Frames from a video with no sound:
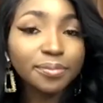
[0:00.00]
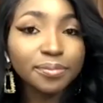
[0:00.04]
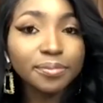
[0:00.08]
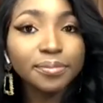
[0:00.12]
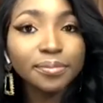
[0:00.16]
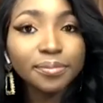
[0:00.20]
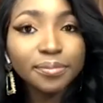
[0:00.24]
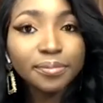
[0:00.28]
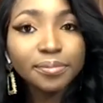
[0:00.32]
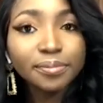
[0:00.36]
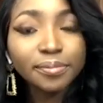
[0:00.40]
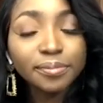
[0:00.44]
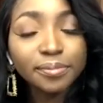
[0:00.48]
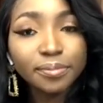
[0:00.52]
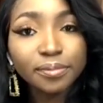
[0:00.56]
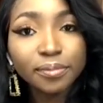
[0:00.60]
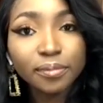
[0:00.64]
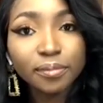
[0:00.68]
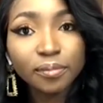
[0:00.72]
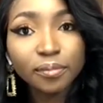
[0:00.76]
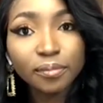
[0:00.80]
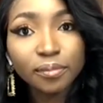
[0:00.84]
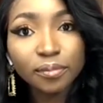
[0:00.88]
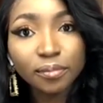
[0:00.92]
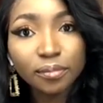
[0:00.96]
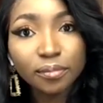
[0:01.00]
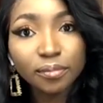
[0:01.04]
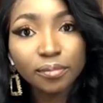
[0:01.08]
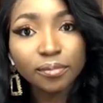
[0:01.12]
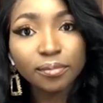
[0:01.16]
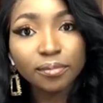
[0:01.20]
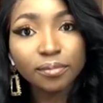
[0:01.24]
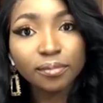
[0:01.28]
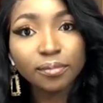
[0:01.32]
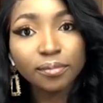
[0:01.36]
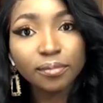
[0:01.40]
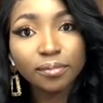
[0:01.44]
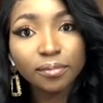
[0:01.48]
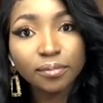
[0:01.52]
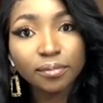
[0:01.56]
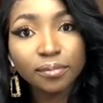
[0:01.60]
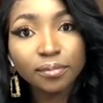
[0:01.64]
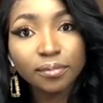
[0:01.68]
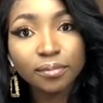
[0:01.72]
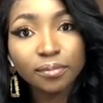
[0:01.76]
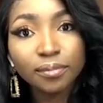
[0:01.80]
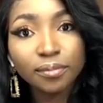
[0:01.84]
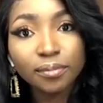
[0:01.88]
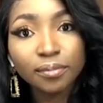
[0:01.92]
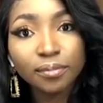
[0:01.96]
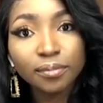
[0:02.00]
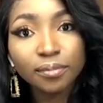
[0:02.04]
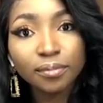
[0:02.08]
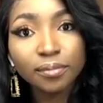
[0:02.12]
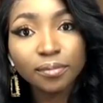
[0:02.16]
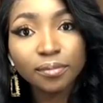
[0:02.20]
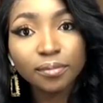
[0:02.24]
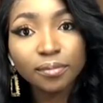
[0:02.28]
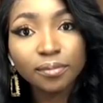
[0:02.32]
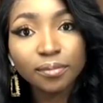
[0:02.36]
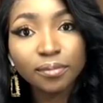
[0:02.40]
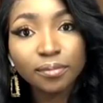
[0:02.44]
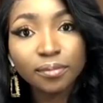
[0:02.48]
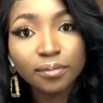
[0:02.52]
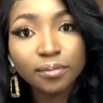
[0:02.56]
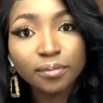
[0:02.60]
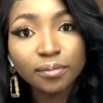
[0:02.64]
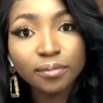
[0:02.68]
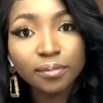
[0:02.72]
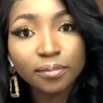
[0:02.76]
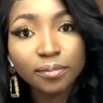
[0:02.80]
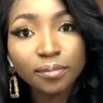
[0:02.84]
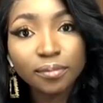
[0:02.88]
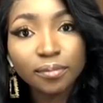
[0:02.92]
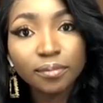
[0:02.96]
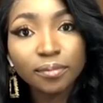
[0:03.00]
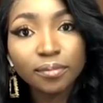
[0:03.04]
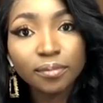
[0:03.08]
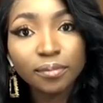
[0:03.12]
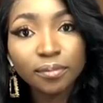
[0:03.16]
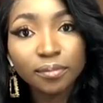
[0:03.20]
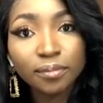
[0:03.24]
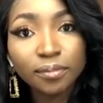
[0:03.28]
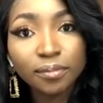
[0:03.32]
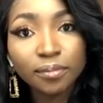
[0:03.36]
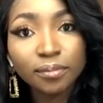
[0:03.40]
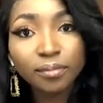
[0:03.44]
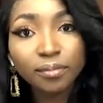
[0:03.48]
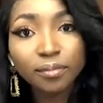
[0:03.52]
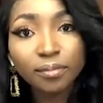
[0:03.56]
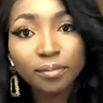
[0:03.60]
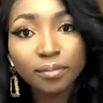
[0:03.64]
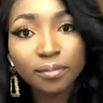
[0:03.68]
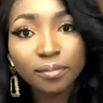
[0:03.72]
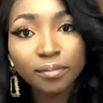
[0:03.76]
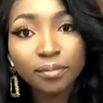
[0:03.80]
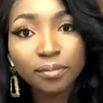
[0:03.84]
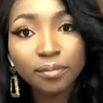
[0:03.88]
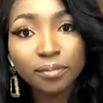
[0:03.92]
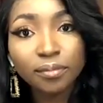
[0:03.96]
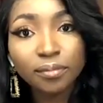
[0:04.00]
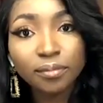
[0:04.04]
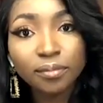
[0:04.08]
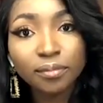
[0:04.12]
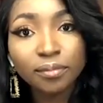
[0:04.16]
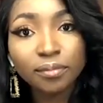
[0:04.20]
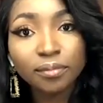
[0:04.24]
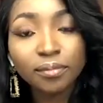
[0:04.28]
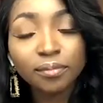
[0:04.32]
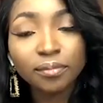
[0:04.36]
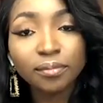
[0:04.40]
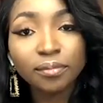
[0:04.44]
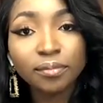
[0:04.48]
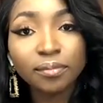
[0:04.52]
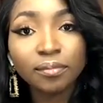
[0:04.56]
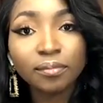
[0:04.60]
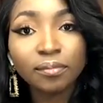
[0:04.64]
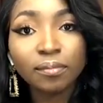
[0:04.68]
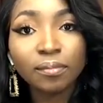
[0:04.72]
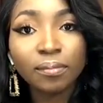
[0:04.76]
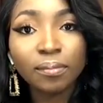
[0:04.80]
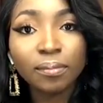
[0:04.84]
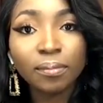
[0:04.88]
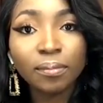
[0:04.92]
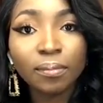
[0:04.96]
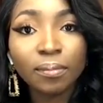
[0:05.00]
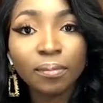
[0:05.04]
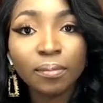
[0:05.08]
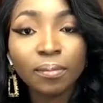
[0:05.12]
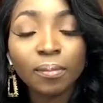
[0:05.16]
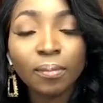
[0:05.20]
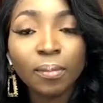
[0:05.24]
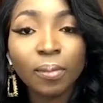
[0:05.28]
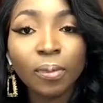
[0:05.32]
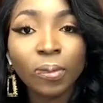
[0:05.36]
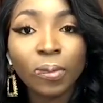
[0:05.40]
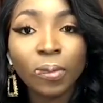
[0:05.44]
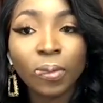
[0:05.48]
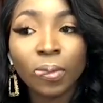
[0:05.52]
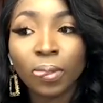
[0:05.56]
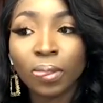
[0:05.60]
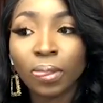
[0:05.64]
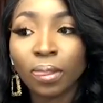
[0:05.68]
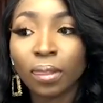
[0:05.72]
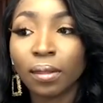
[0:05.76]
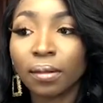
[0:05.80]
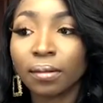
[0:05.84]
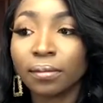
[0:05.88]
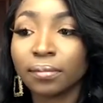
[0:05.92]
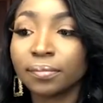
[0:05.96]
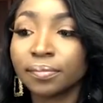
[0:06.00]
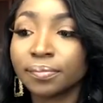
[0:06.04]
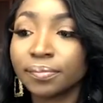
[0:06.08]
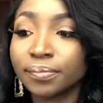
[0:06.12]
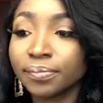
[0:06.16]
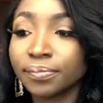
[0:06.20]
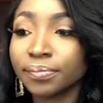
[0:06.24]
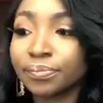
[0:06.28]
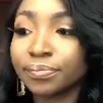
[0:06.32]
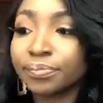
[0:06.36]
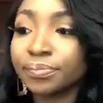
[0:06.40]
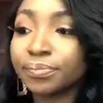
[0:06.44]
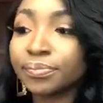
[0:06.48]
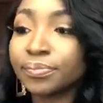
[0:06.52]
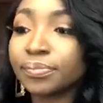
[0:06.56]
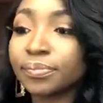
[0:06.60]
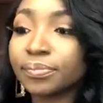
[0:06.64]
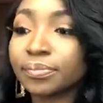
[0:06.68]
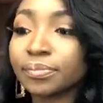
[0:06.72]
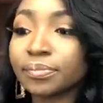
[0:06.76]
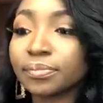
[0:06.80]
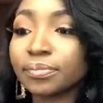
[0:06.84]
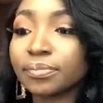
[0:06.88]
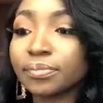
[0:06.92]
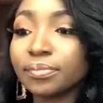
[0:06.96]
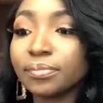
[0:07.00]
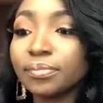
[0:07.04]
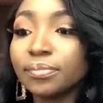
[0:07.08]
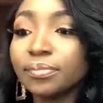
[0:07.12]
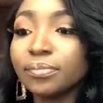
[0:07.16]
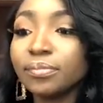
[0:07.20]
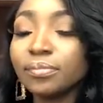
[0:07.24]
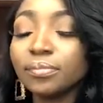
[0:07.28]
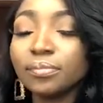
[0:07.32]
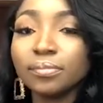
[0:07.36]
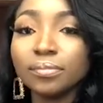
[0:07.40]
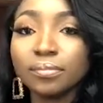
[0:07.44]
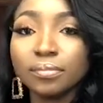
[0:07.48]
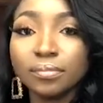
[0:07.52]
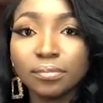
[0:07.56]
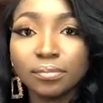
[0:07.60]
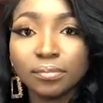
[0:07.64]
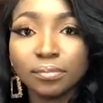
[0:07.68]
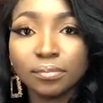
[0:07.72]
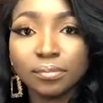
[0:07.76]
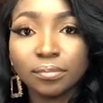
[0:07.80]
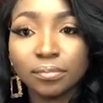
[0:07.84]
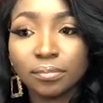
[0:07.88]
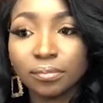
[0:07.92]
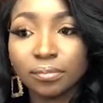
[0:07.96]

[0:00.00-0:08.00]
(not speaking)